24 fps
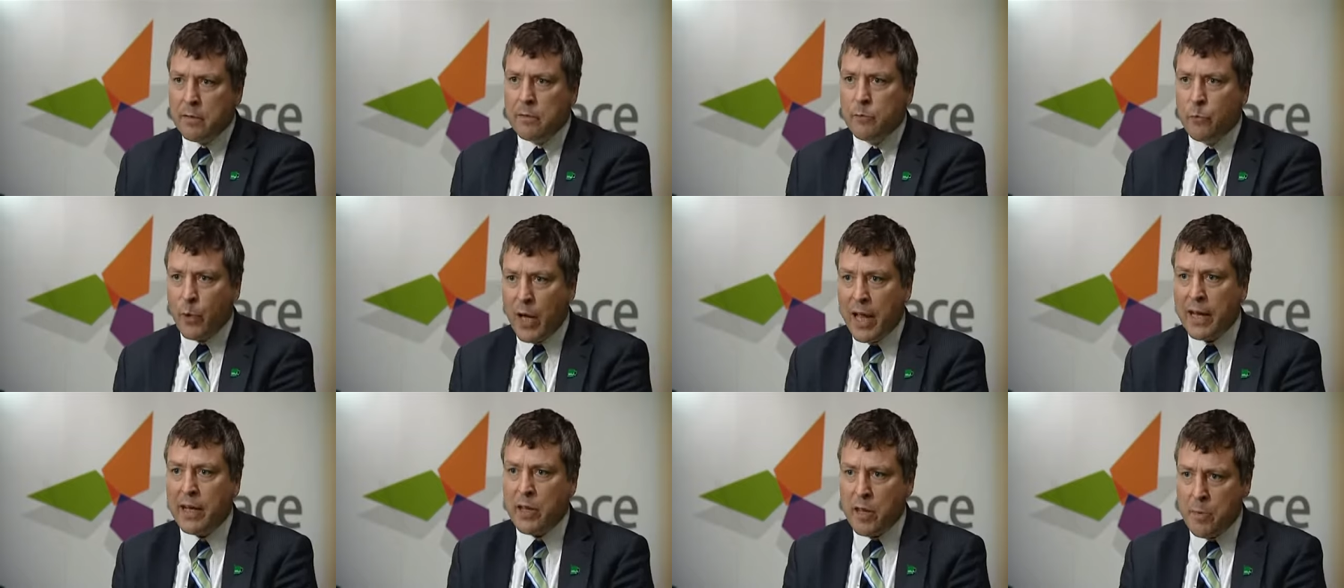
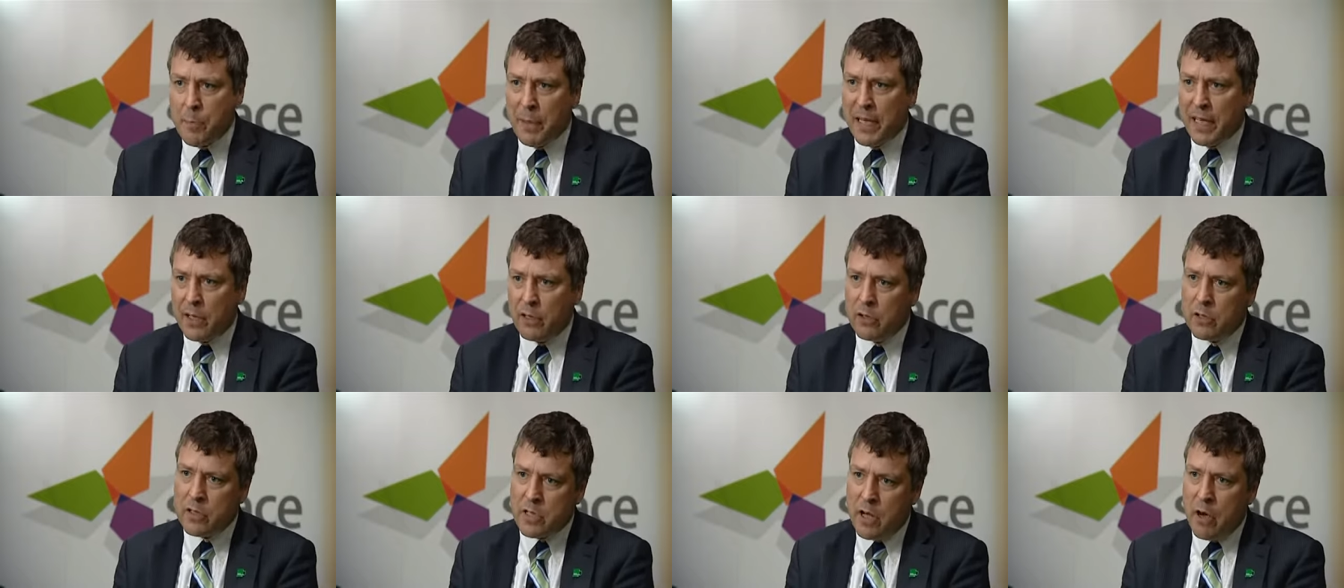well as
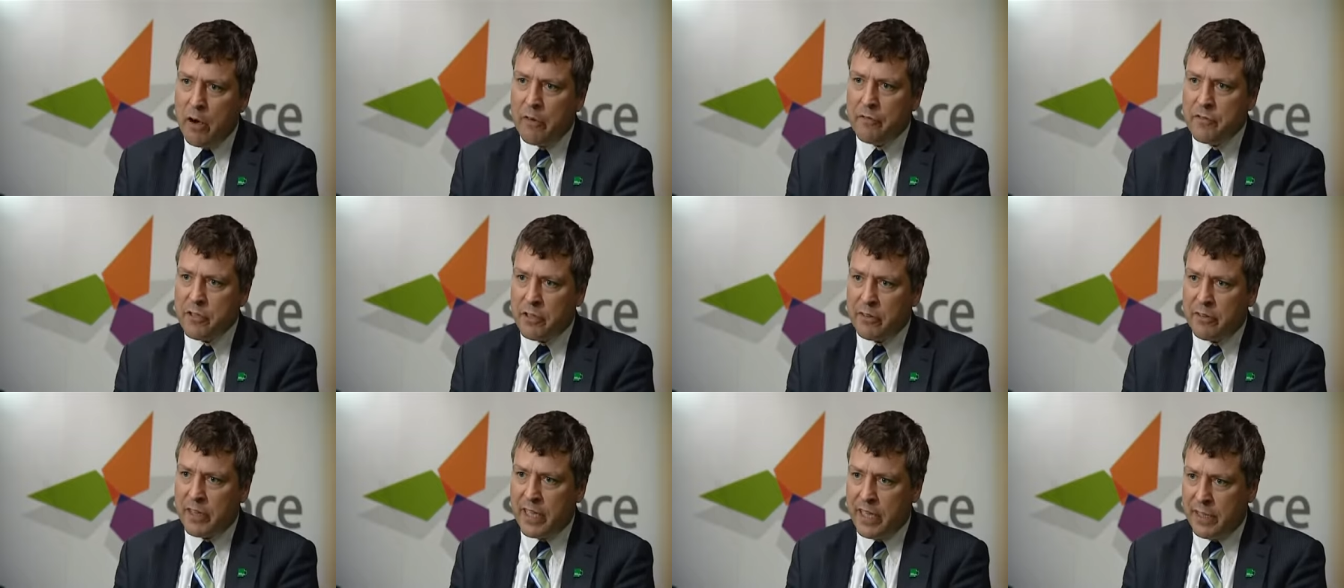being looked
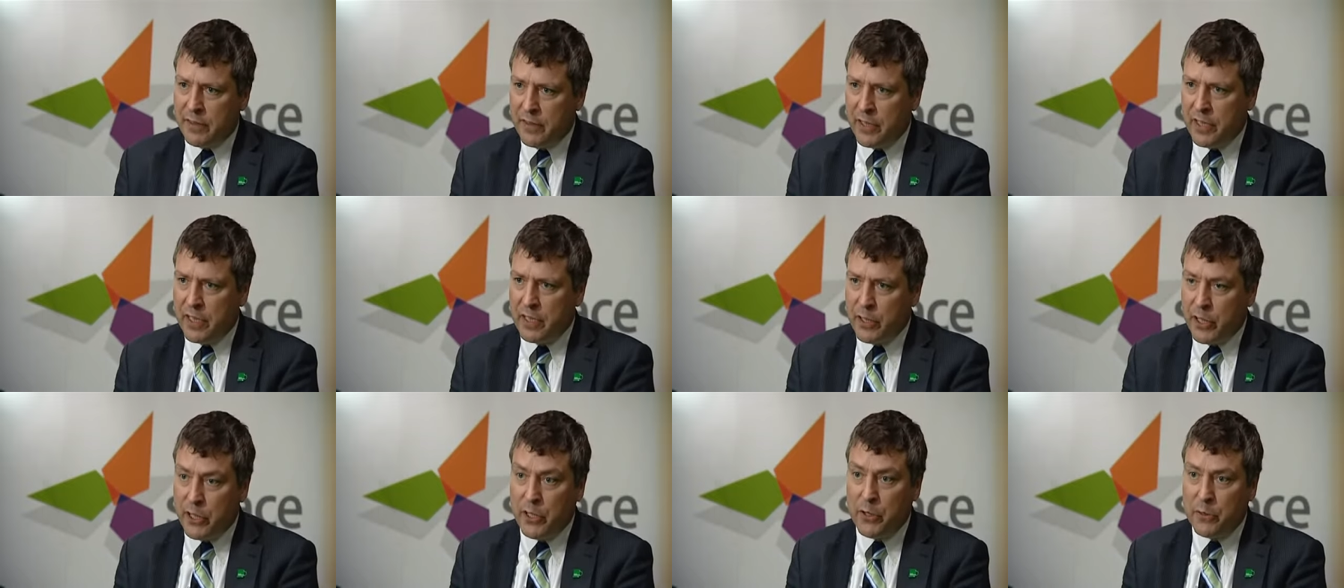after in the
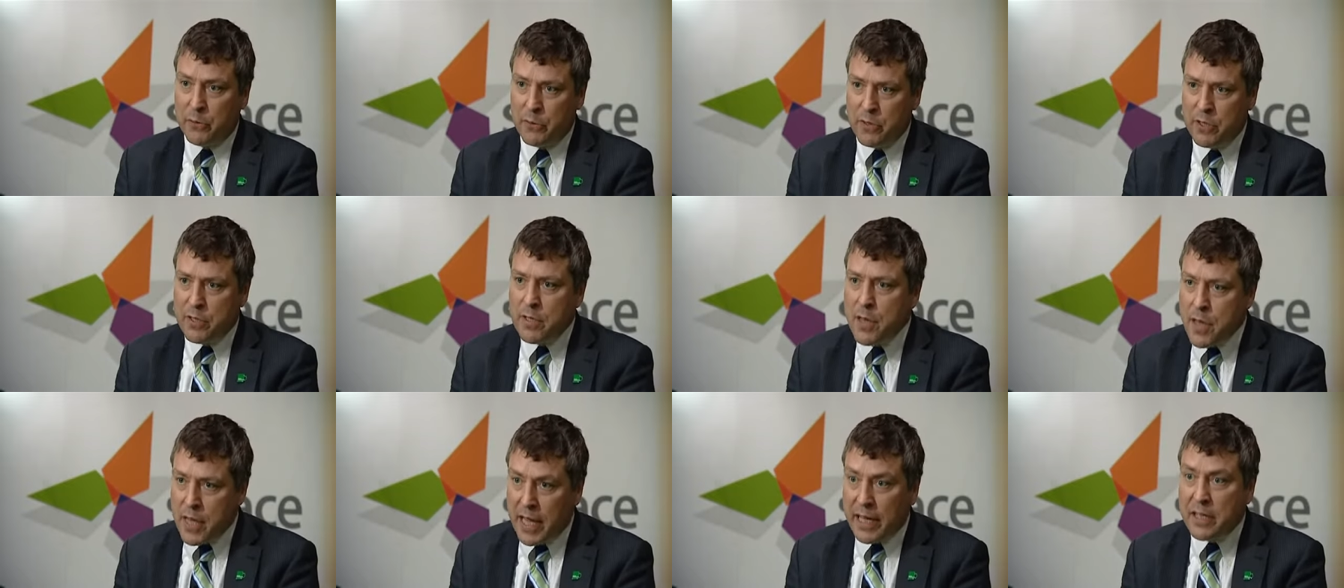acute
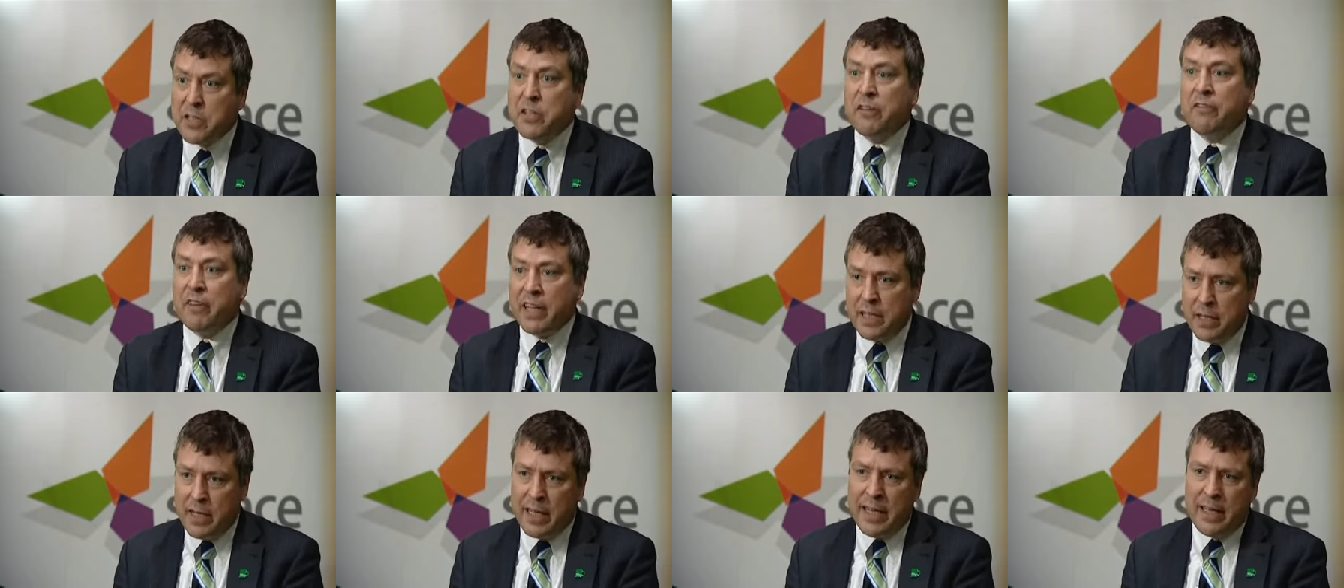sector
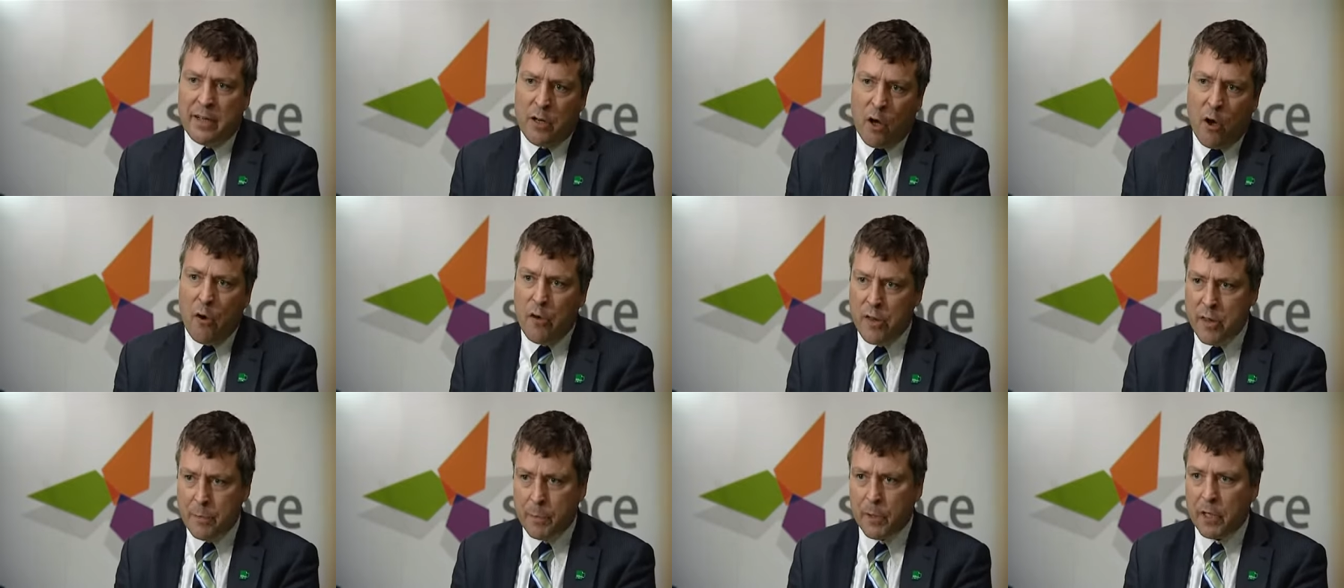in
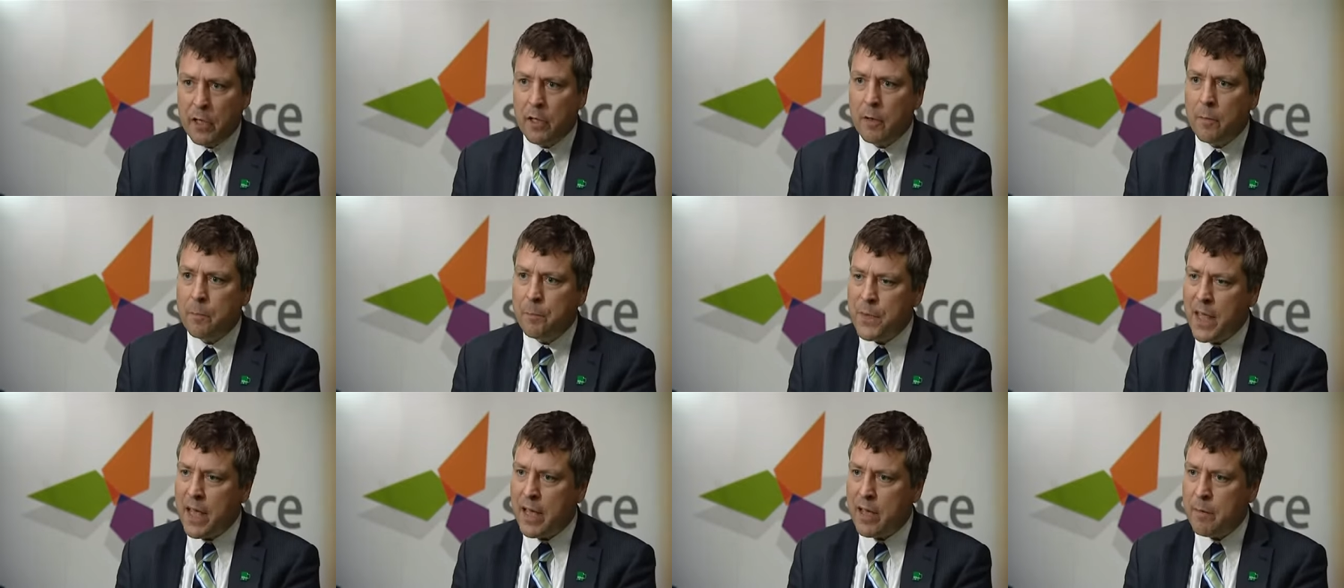hospital,
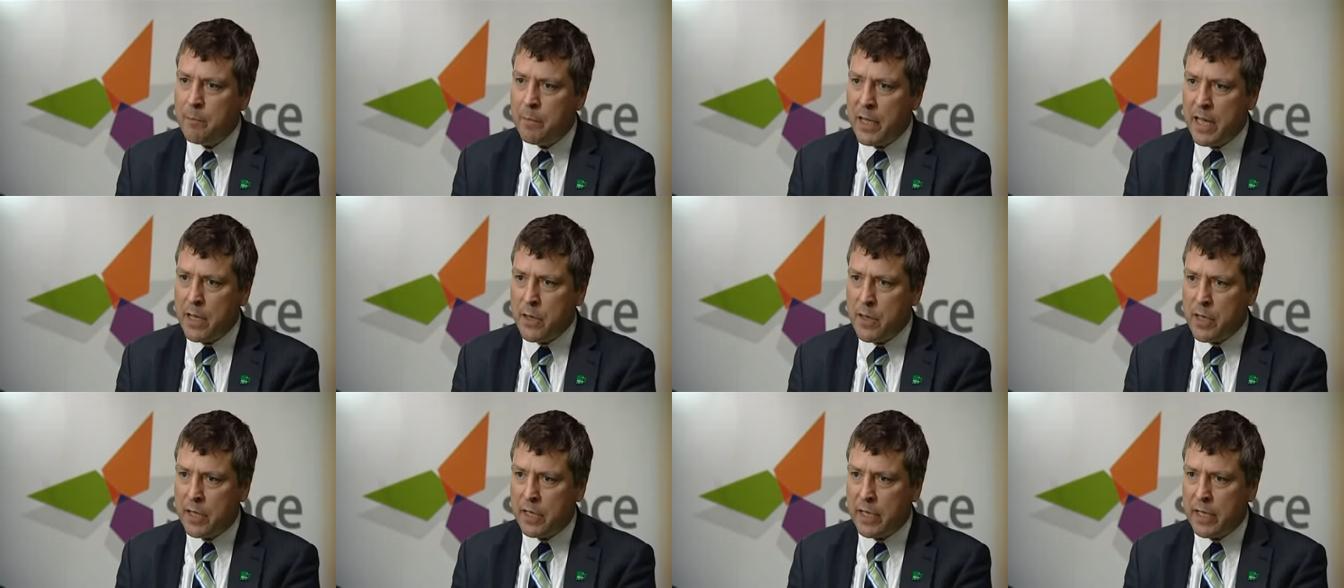
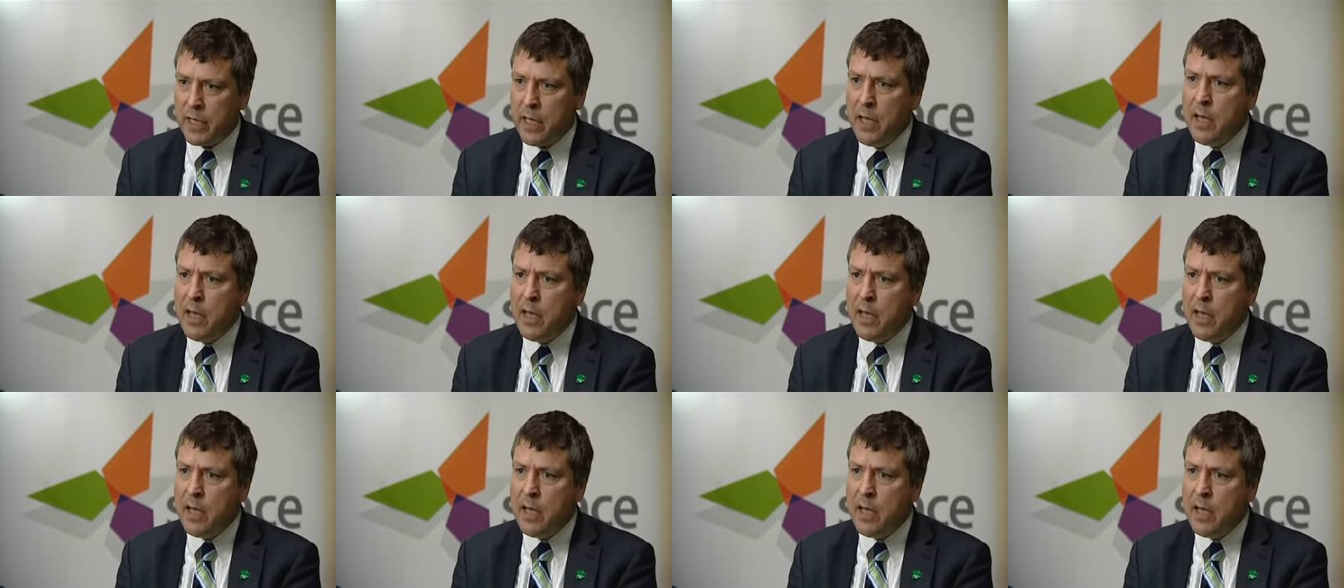basically.